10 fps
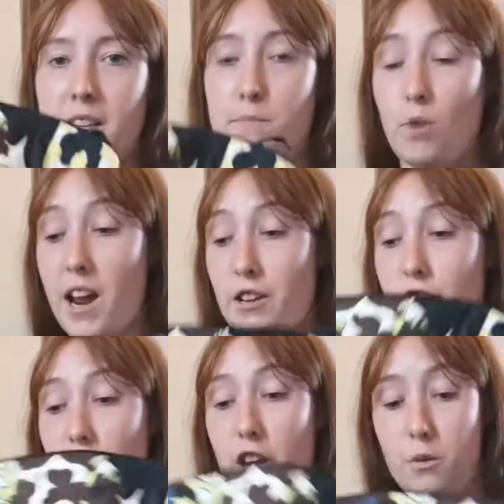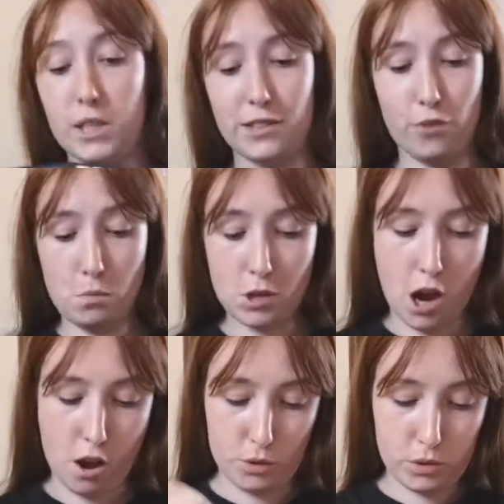It's brand new, it's from
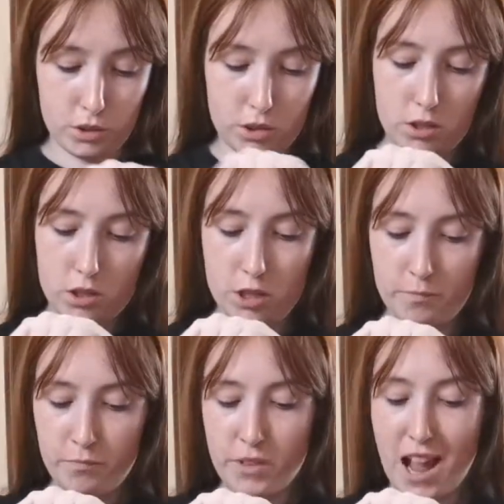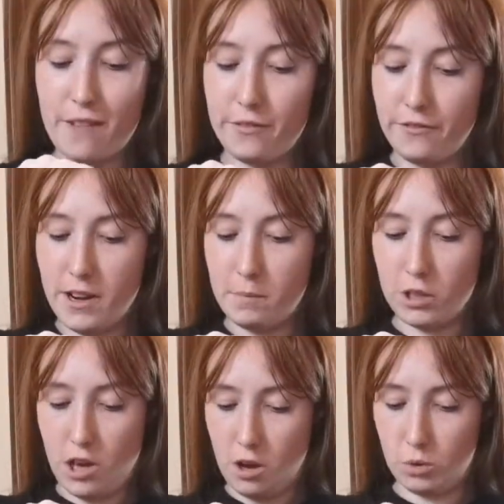Coast. Haven't
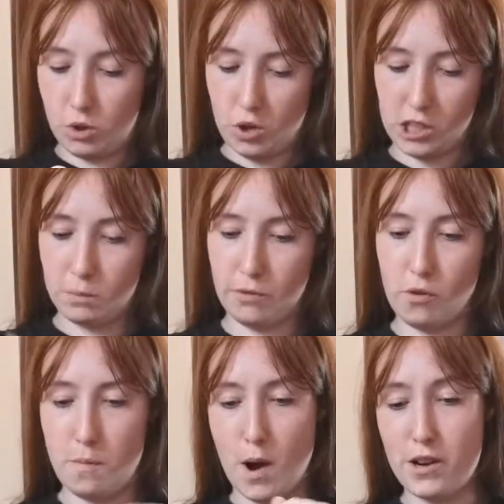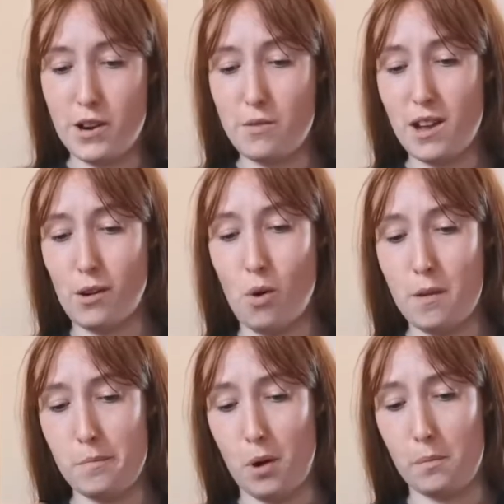flipped a Coast dress before, but I know they're
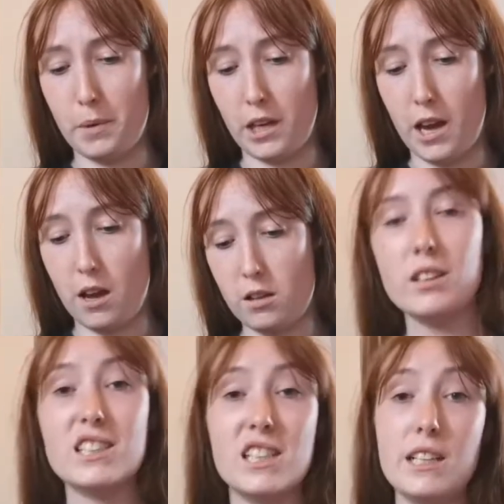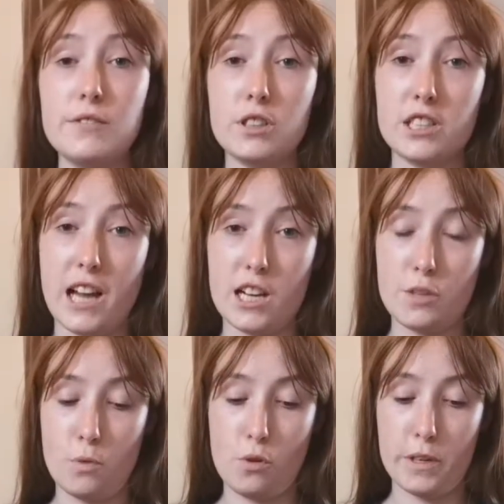quite popular. The sleeves are
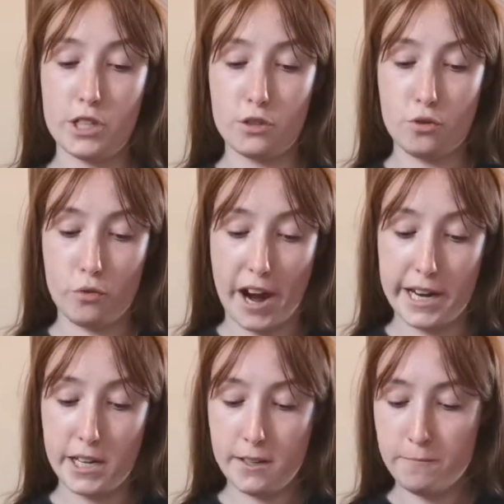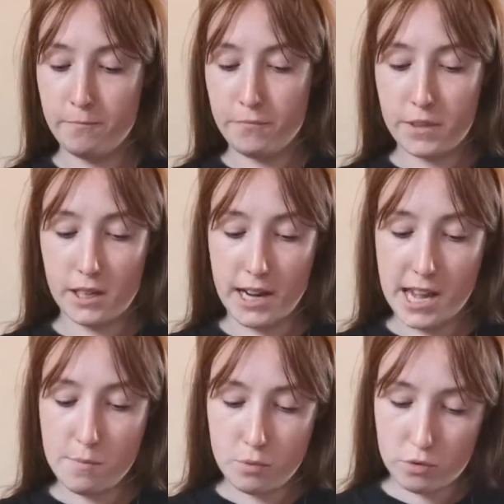detachable, which is great. The
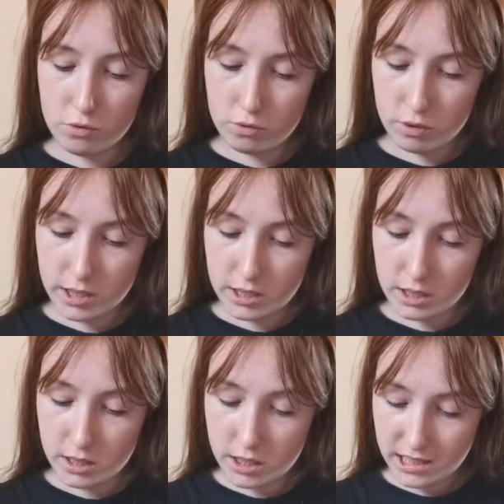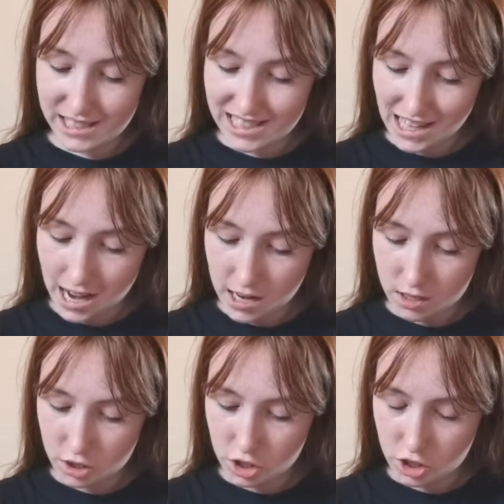label is still
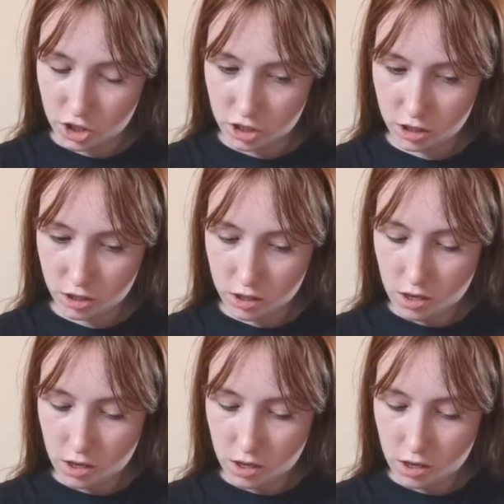attached.